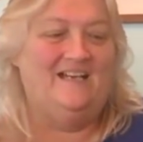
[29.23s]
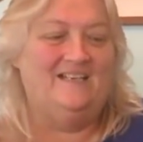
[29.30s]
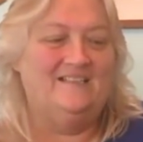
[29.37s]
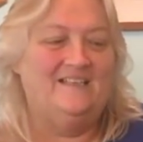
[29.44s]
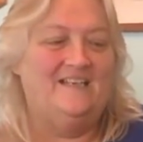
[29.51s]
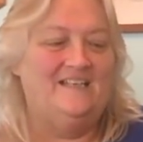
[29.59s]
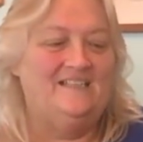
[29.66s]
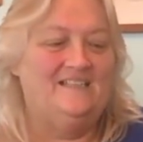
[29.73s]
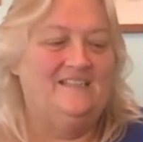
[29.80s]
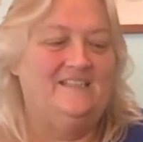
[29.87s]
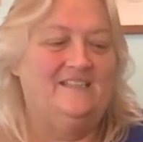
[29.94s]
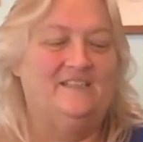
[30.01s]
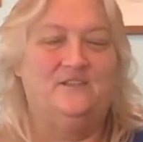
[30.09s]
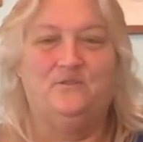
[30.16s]
I
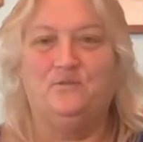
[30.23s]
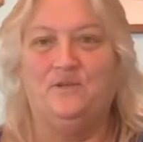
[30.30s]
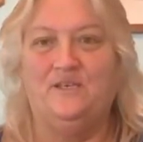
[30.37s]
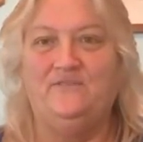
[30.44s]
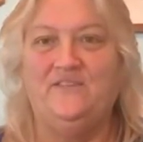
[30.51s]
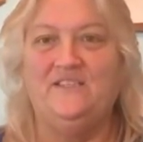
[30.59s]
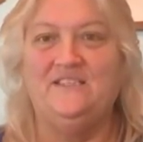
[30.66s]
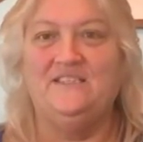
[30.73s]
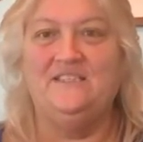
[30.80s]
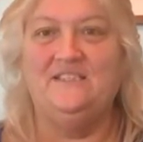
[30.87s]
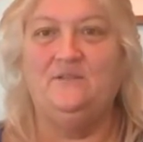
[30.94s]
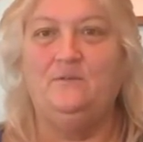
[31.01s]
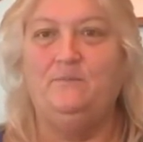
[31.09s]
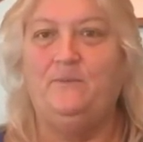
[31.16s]
got the Cravings
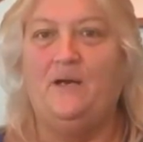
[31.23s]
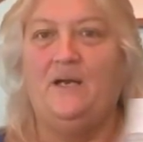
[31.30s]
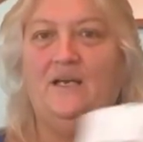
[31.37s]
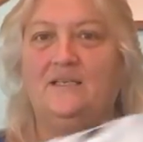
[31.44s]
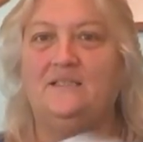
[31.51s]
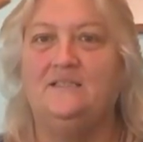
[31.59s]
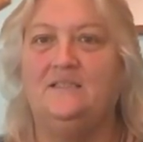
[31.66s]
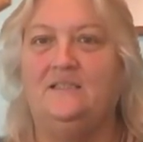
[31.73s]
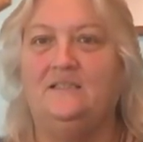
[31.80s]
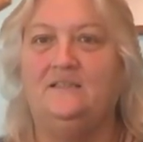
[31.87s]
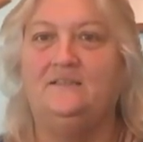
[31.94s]
Deal box.